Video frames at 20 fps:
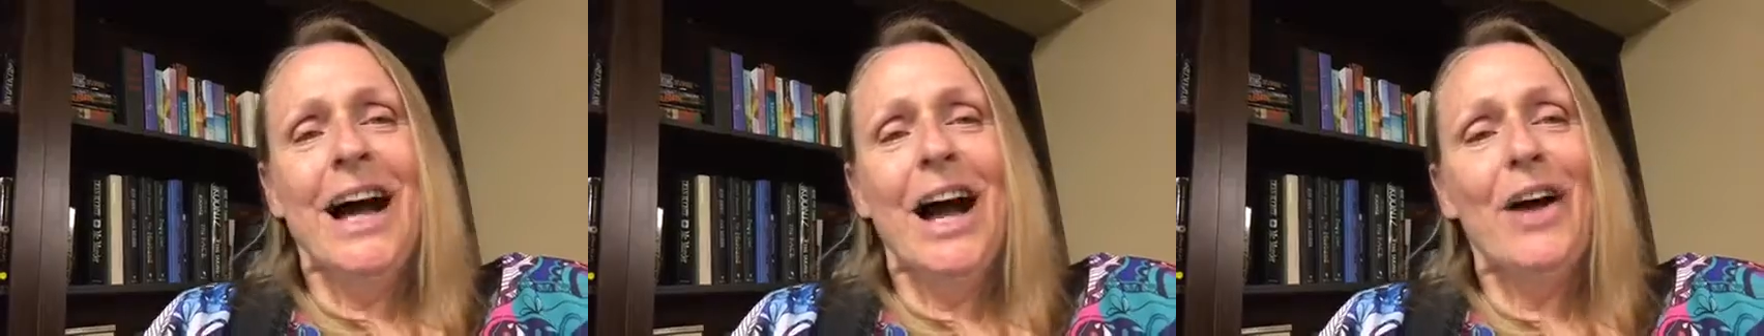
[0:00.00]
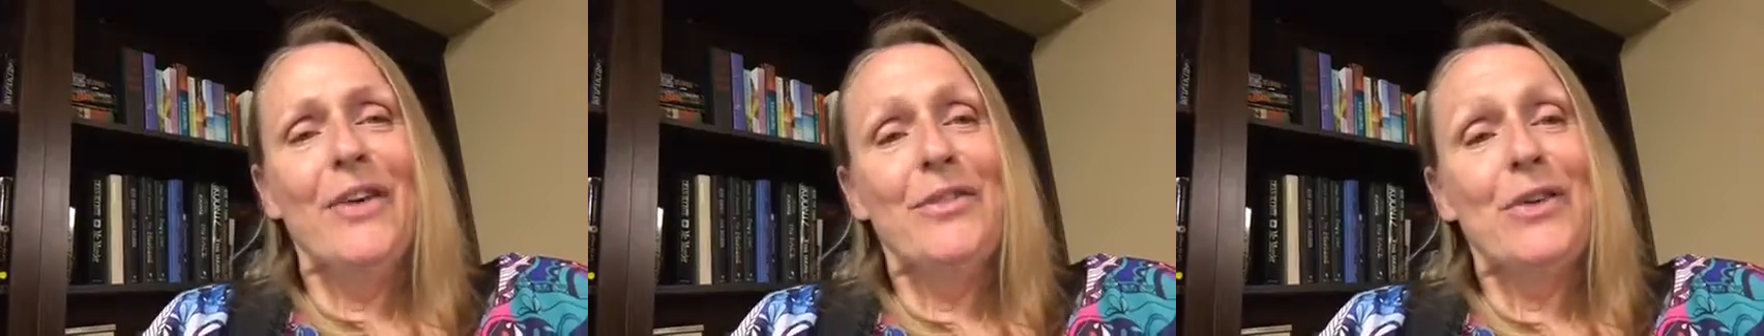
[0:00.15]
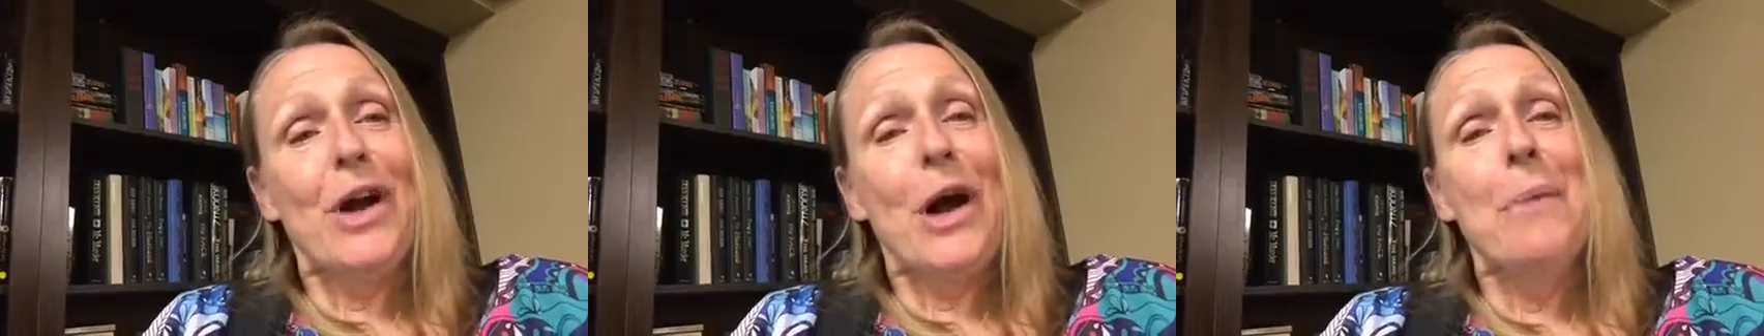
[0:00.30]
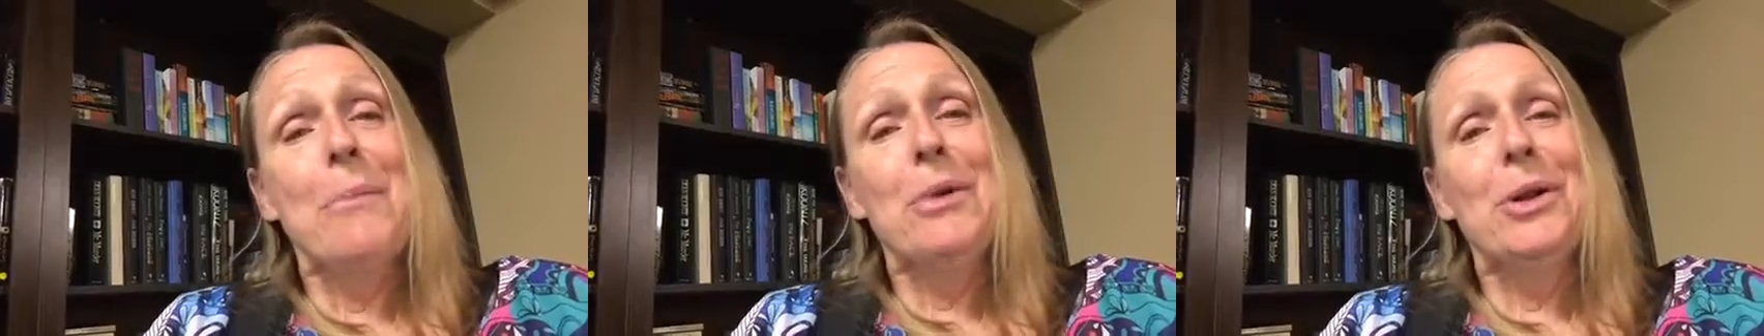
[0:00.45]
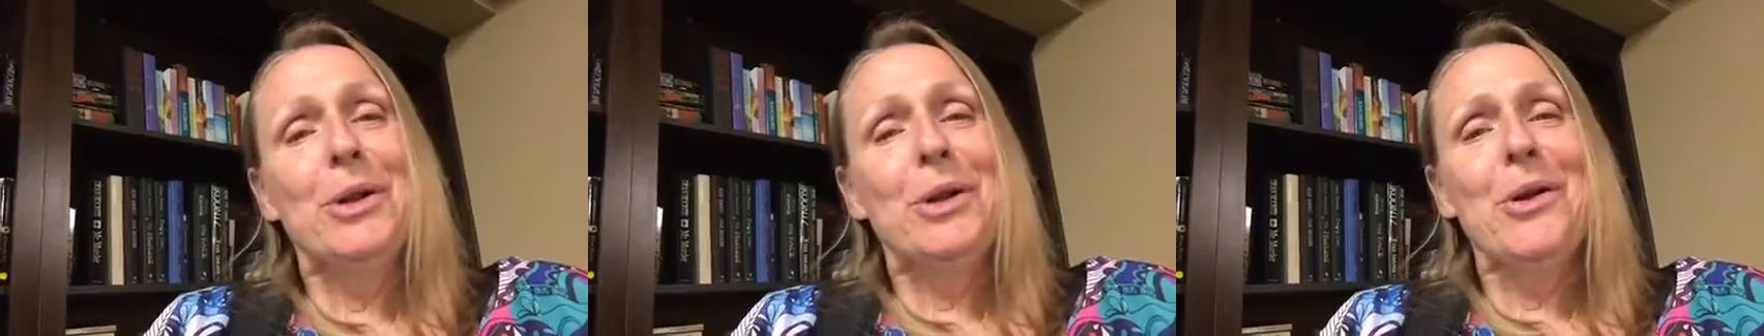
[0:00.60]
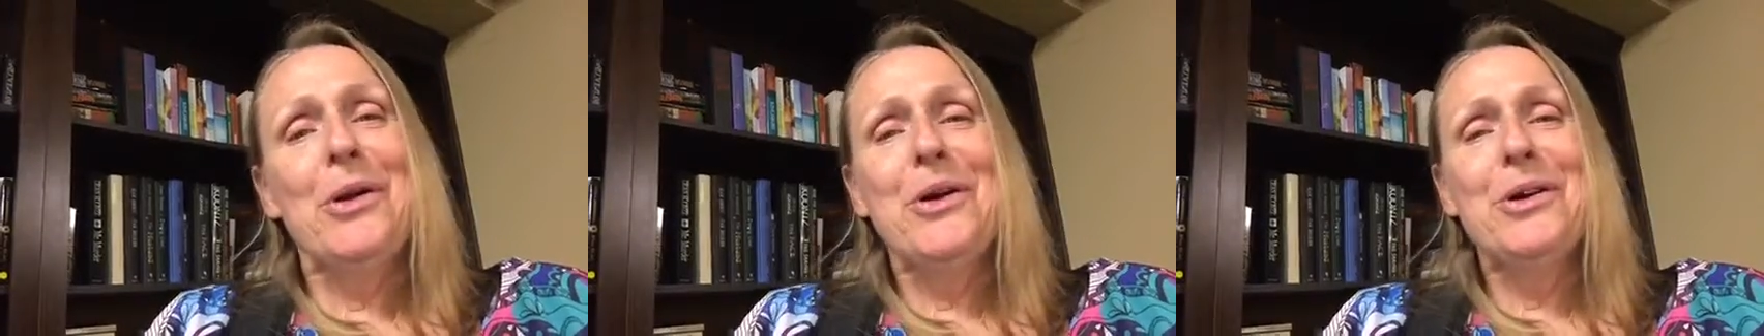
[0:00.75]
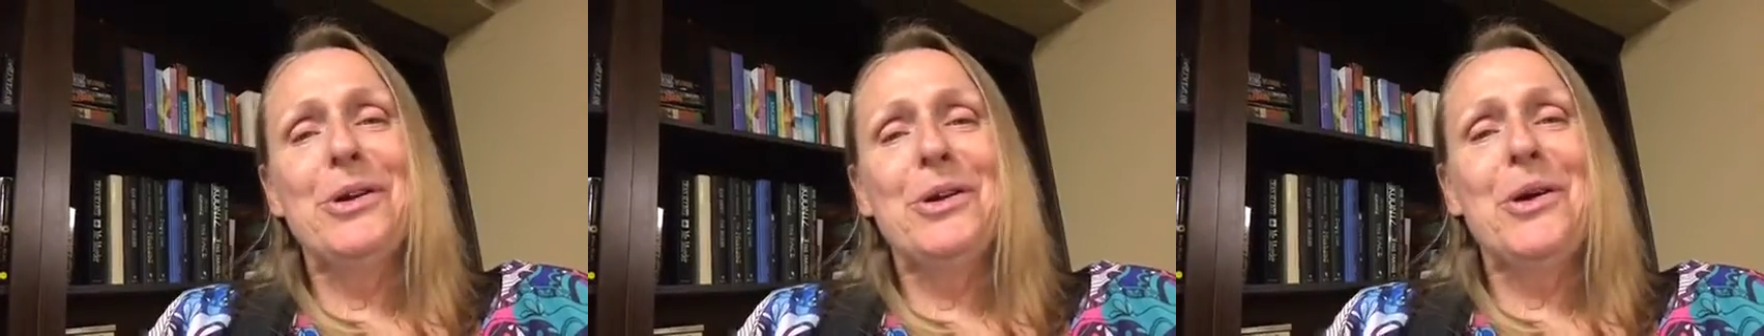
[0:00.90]
I've come a
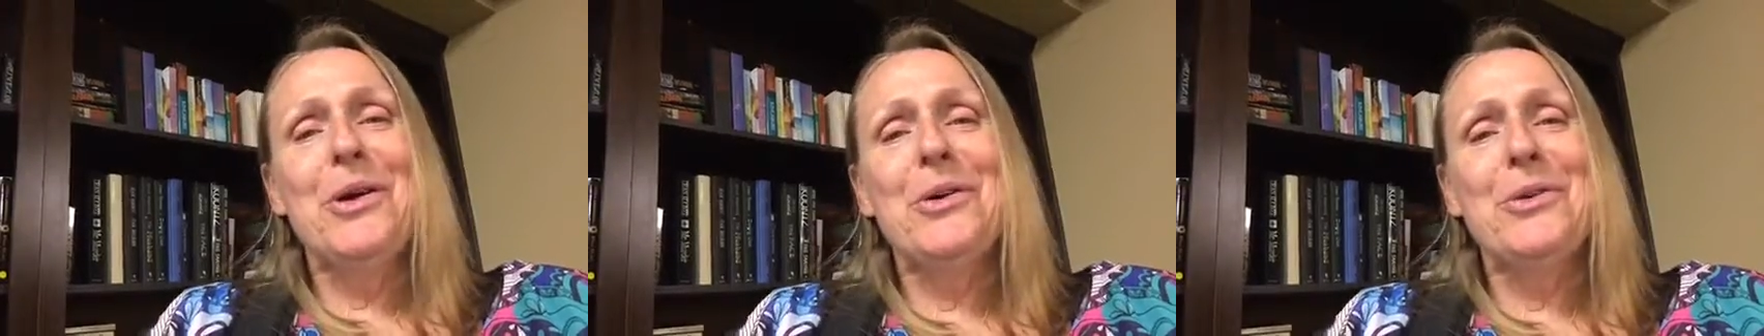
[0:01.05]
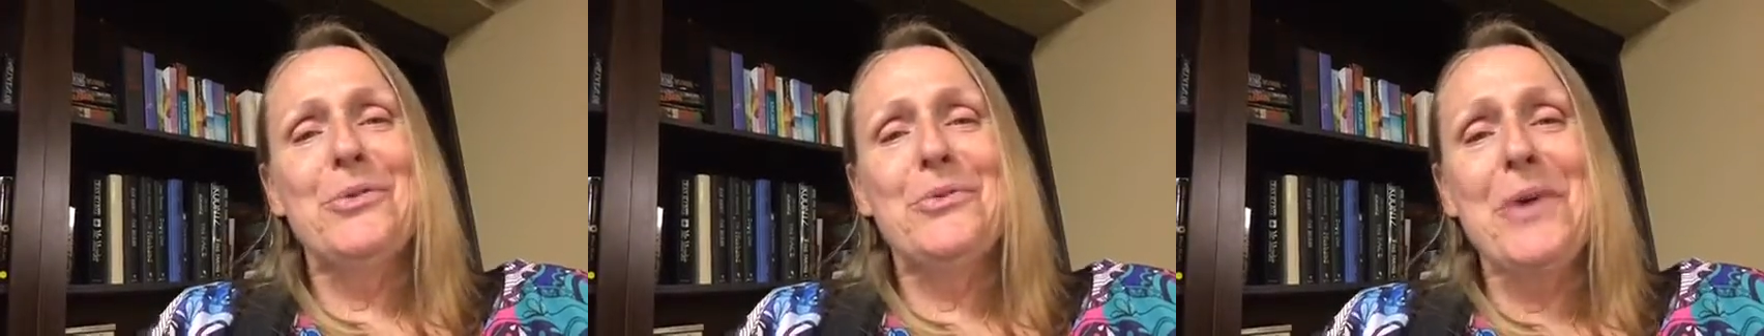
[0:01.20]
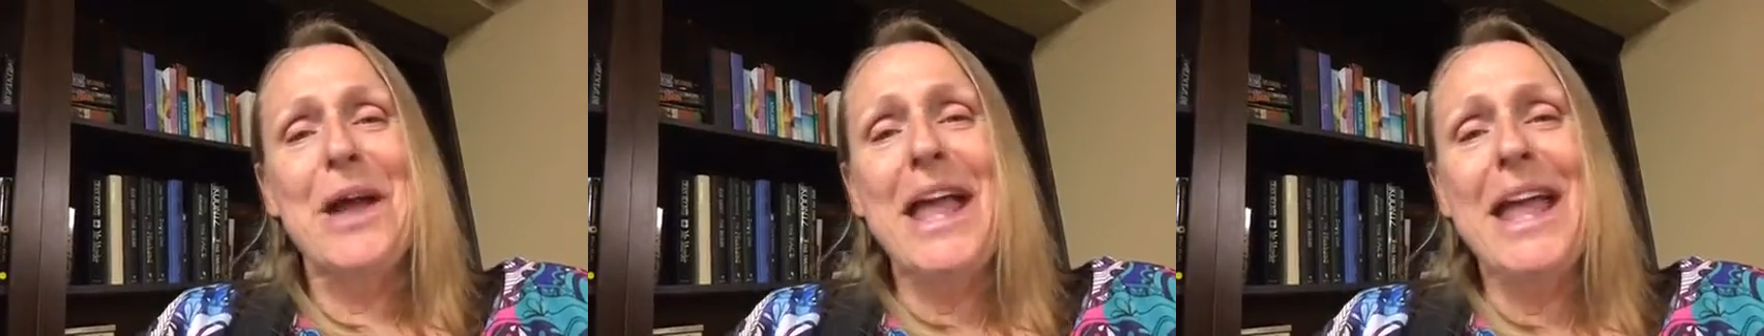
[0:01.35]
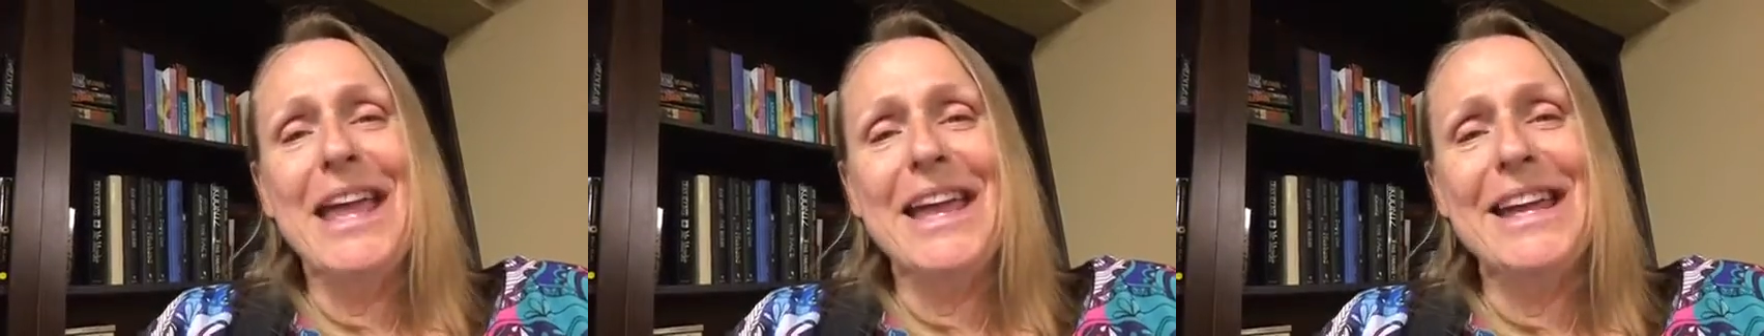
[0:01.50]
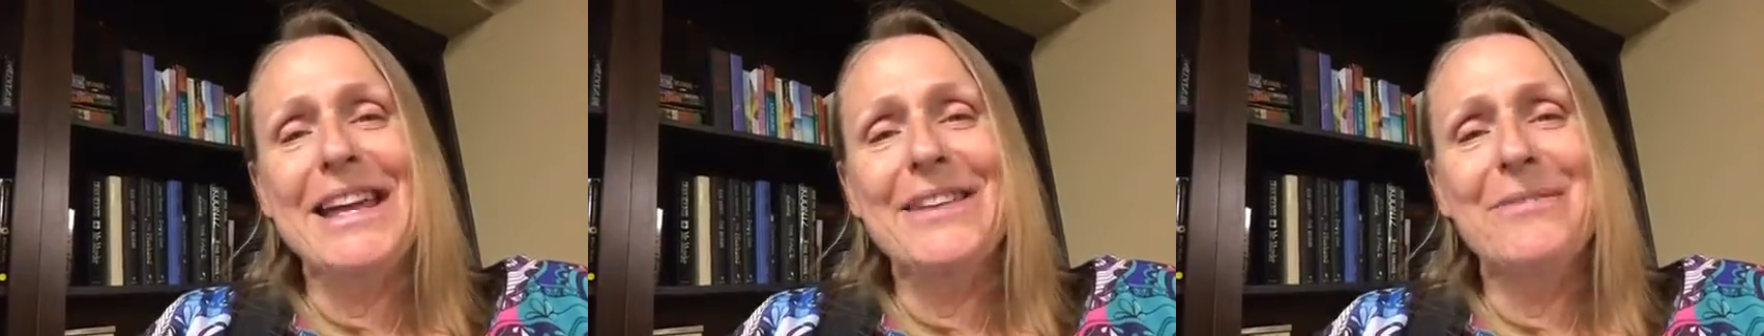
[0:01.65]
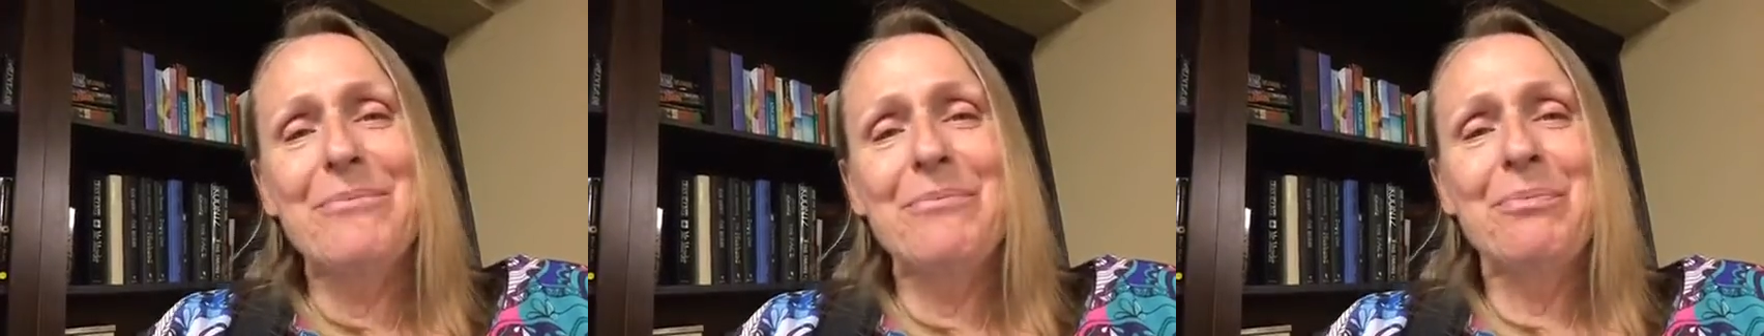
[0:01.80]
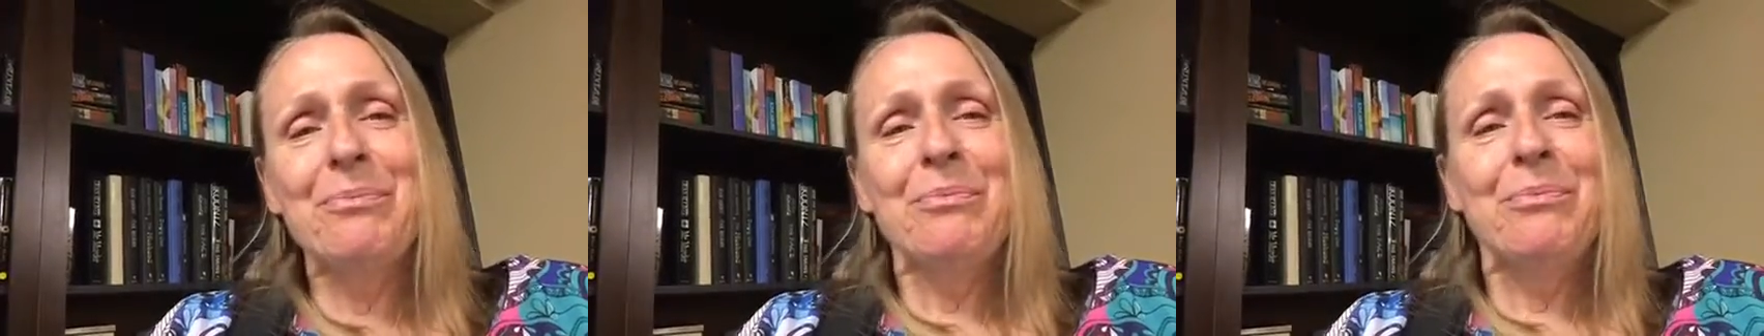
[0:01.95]
long, long way.